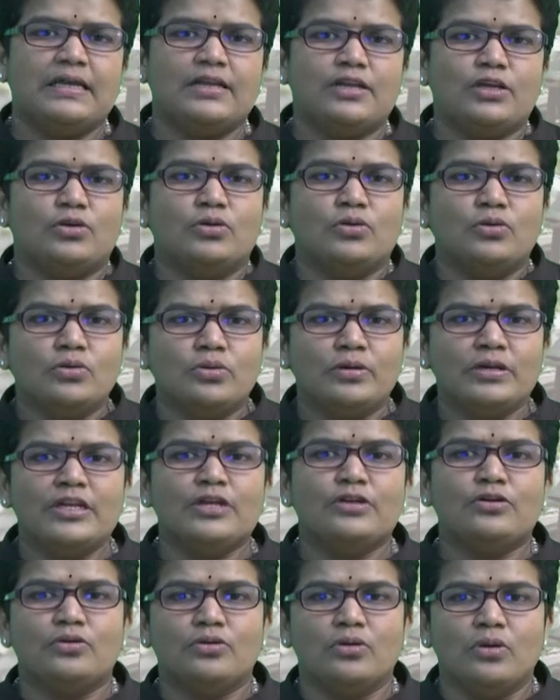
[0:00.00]
that you
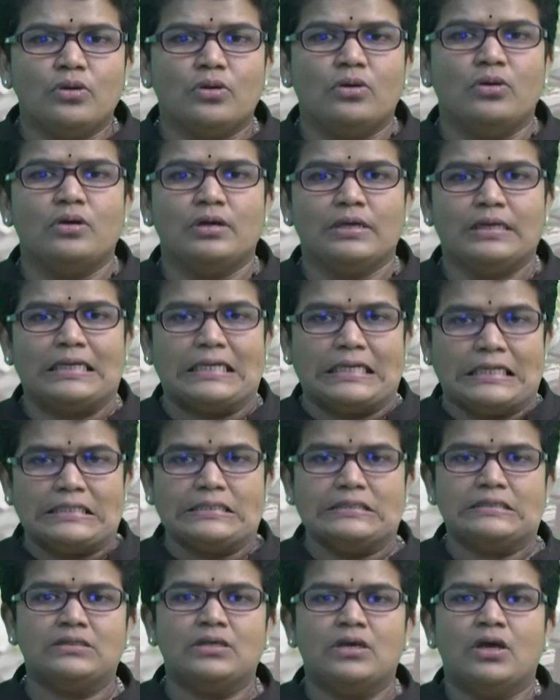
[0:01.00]
need to know
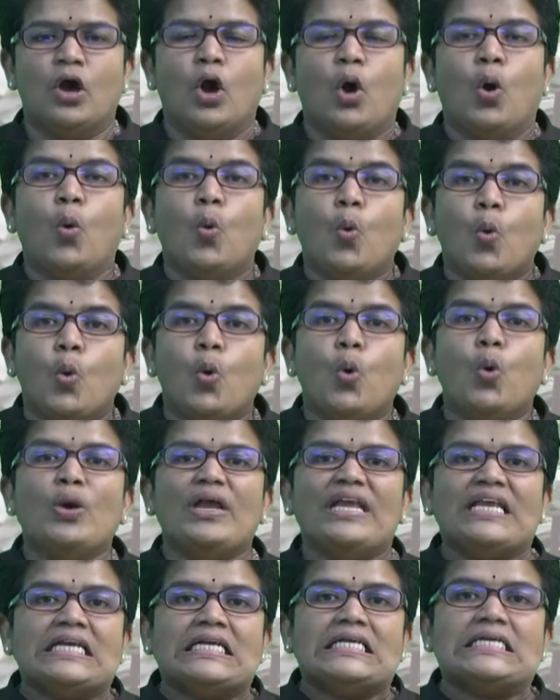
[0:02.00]
is
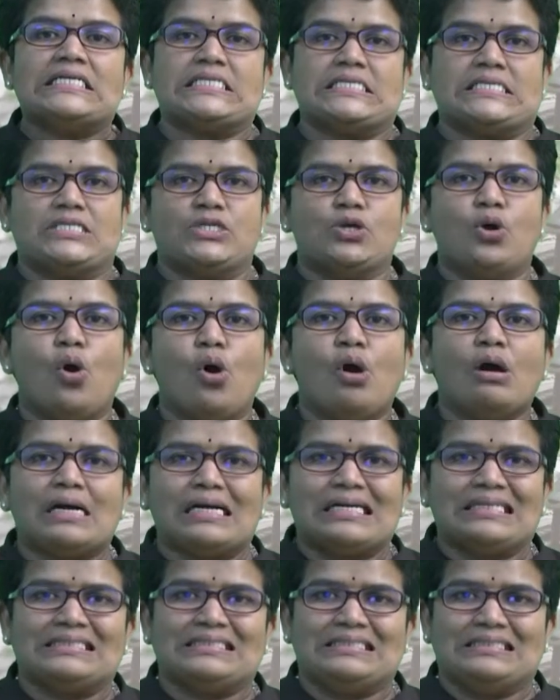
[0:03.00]
who is your
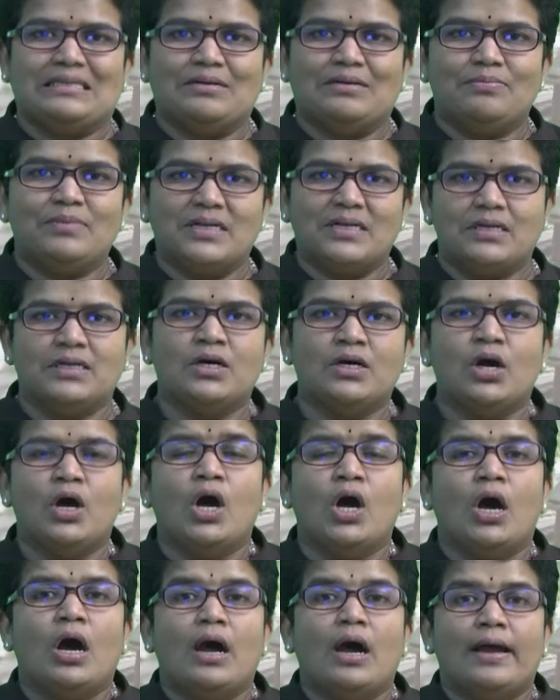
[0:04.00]
customer.
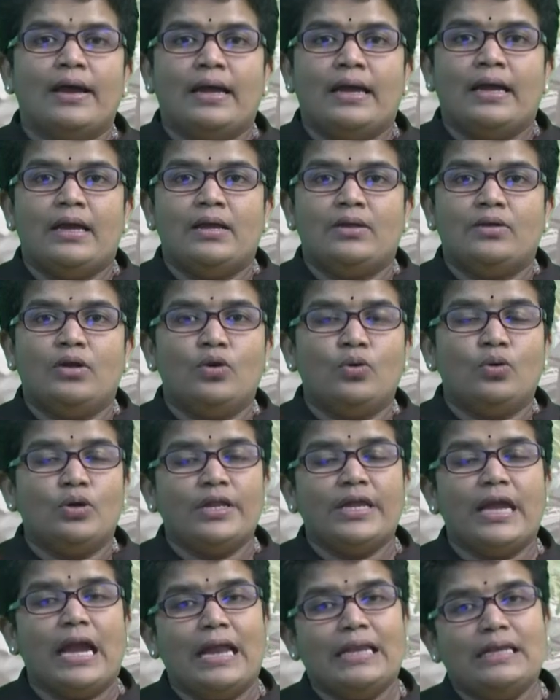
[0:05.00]
Not
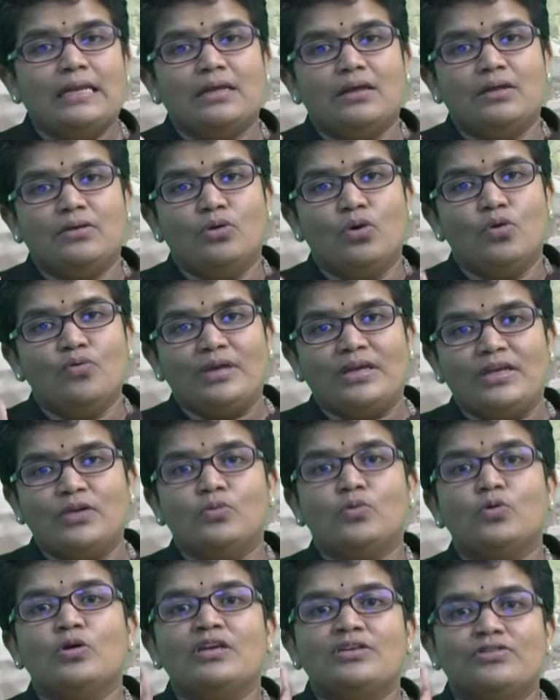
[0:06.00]
only under knowing
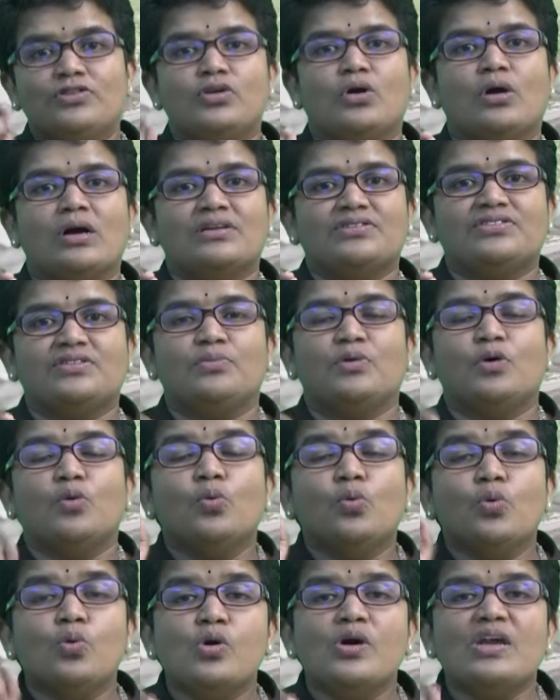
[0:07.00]
who is your customer,
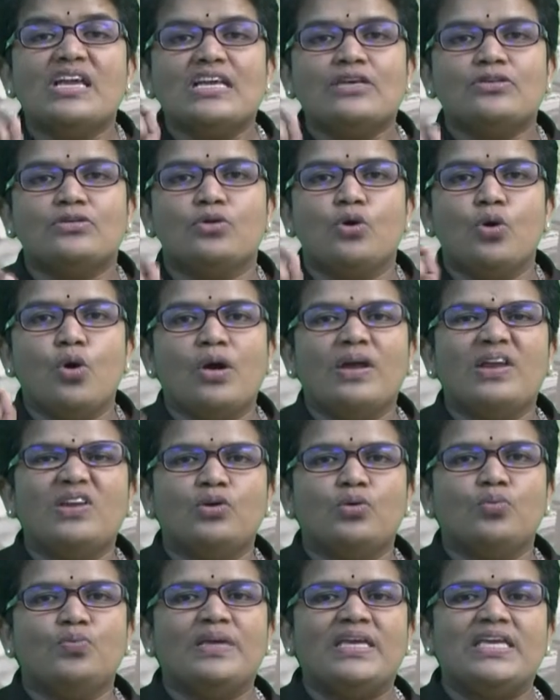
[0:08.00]
who is
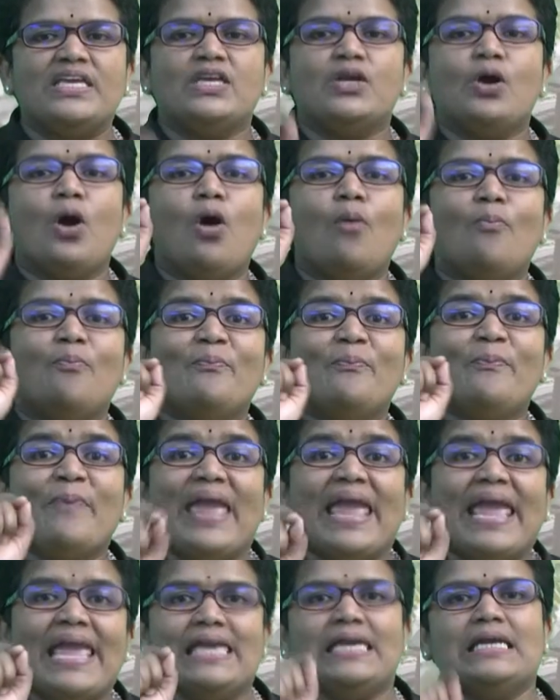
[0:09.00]
going to be your
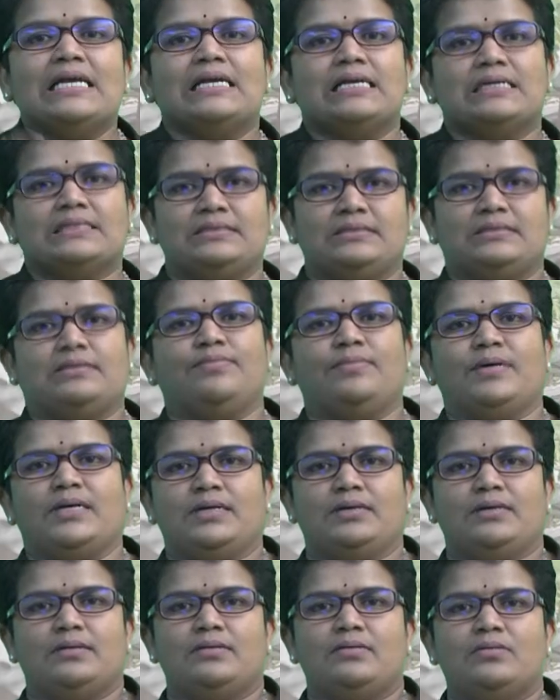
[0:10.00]
paying
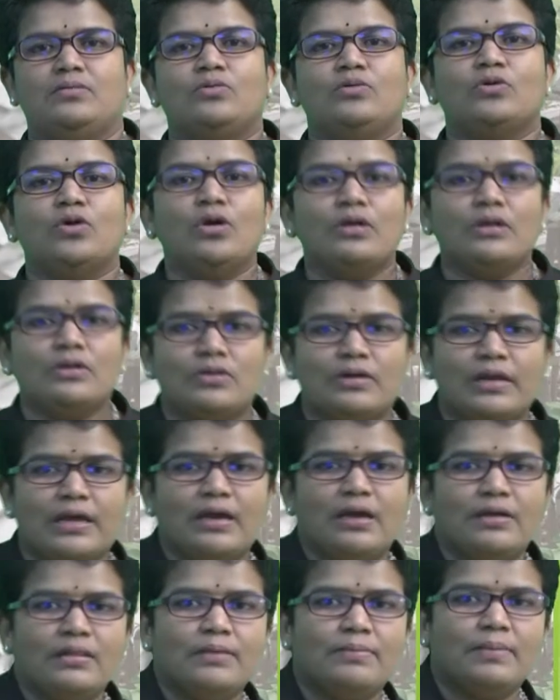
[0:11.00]
customer, who going to
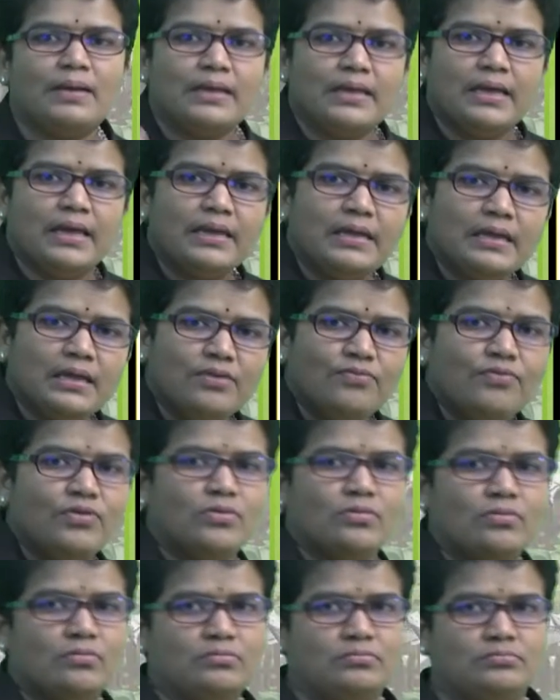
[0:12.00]
take out the money and give
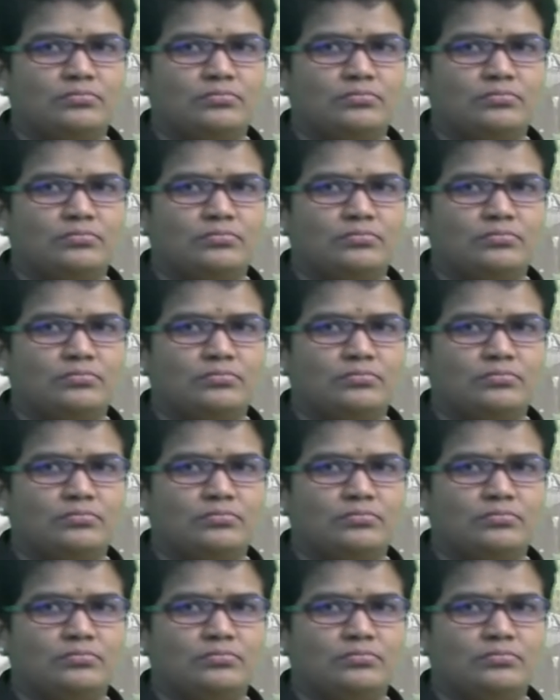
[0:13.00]
you.